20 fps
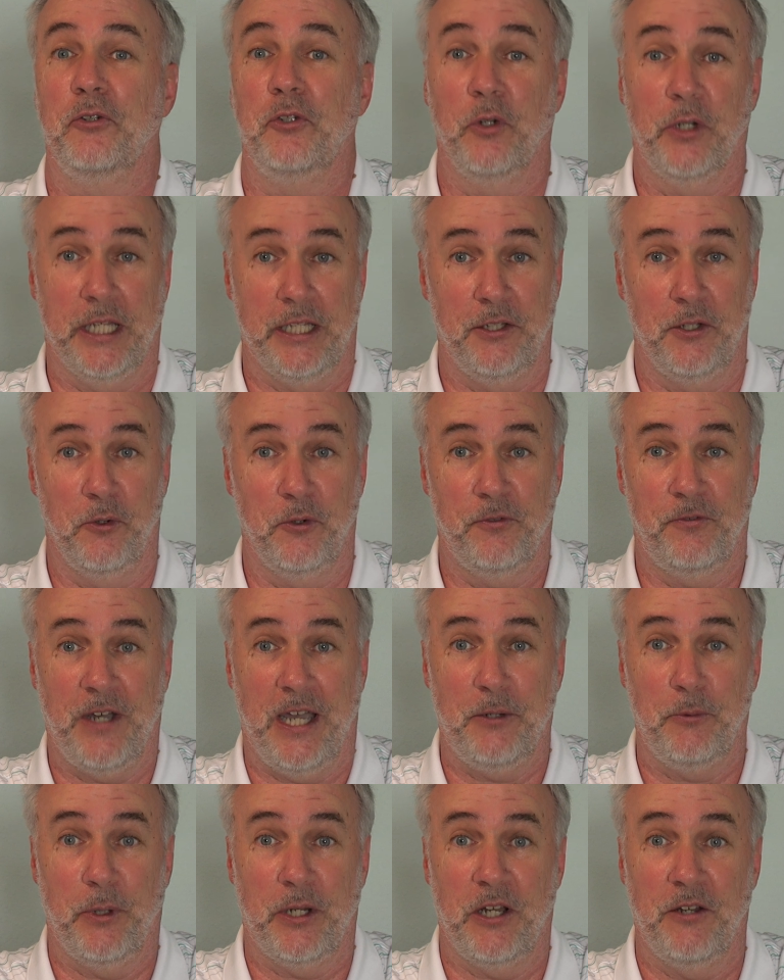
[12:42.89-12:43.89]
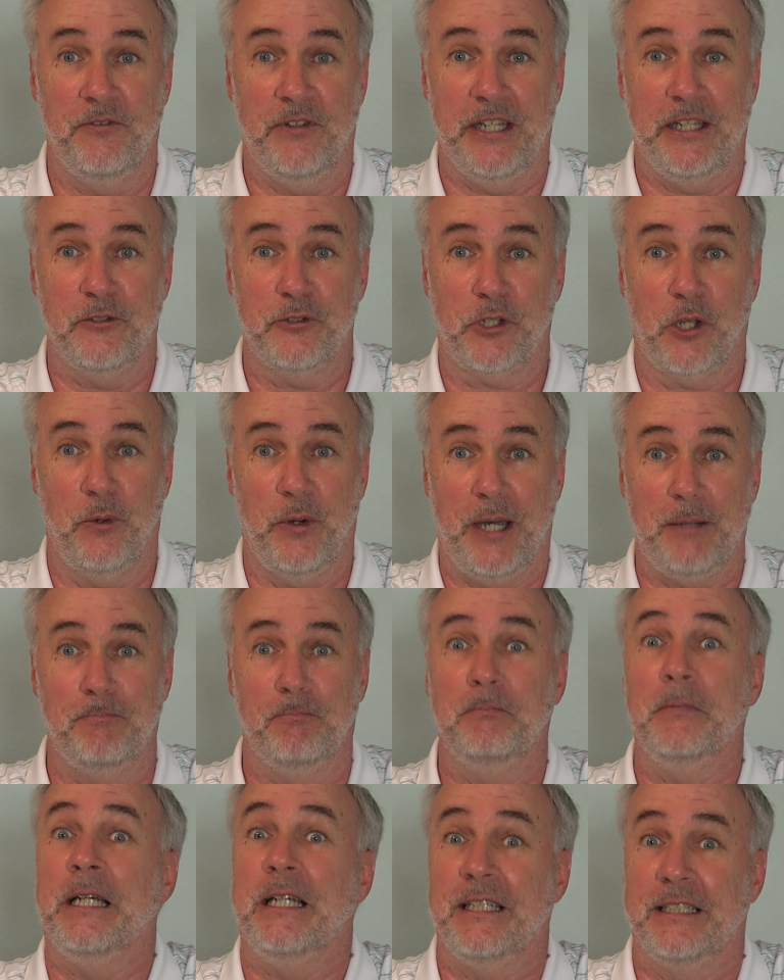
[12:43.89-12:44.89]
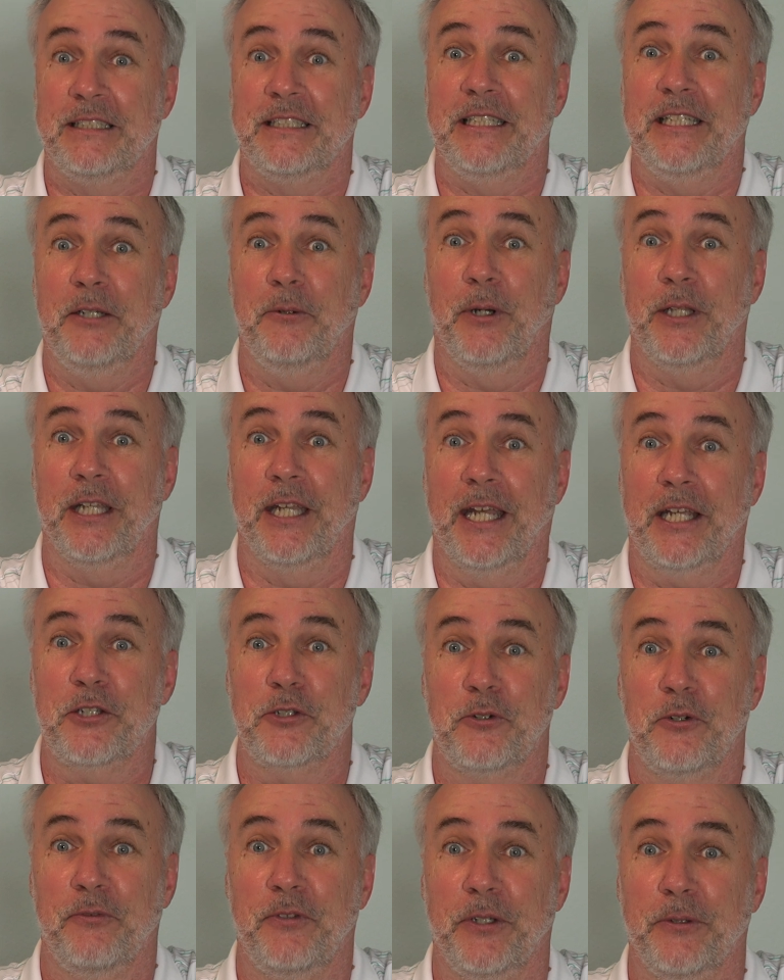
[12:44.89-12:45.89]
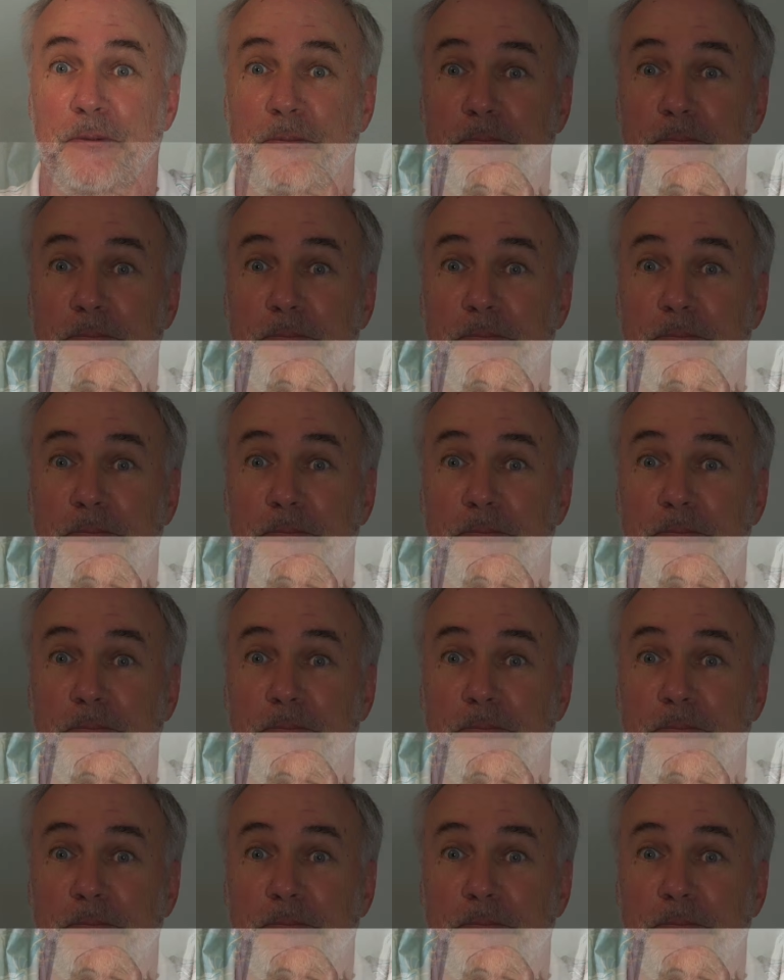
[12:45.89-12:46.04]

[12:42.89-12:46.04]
You'll get notified when our videos go up. See you on the next review.